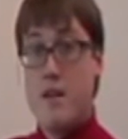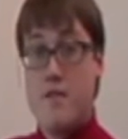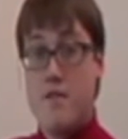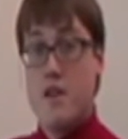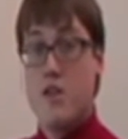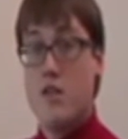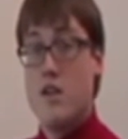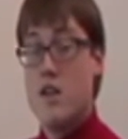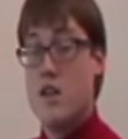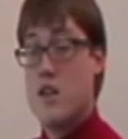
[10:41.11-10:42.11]
figure
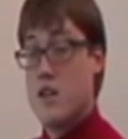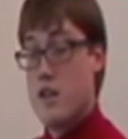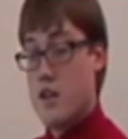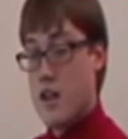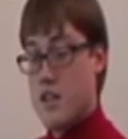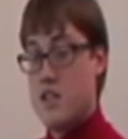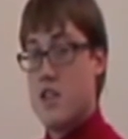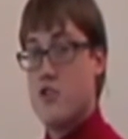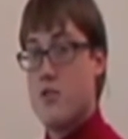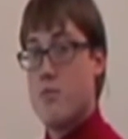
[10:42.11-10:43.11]
in 19th
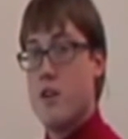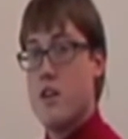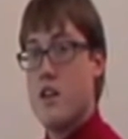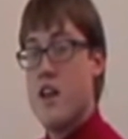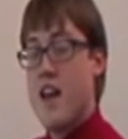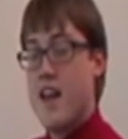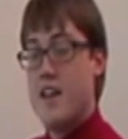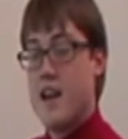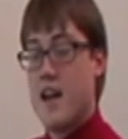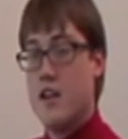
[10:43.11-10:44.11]
century Britain,
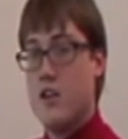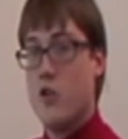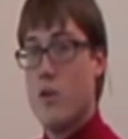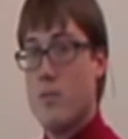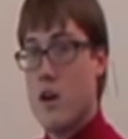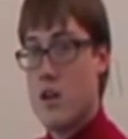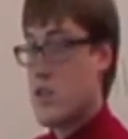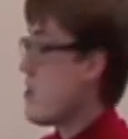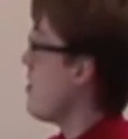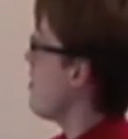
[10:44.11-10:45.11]
and Eleanor Marx.
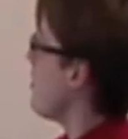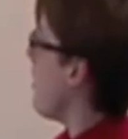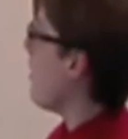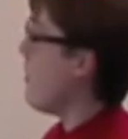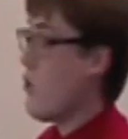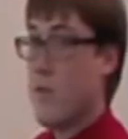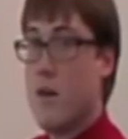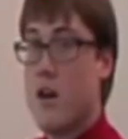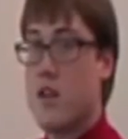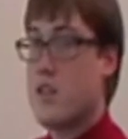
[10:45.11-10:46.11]
So Eleanor
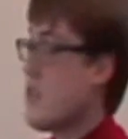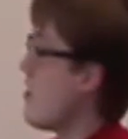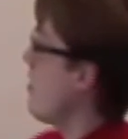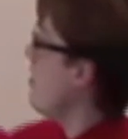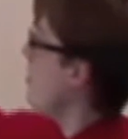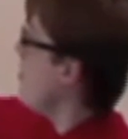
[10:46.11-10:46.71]
Marx is the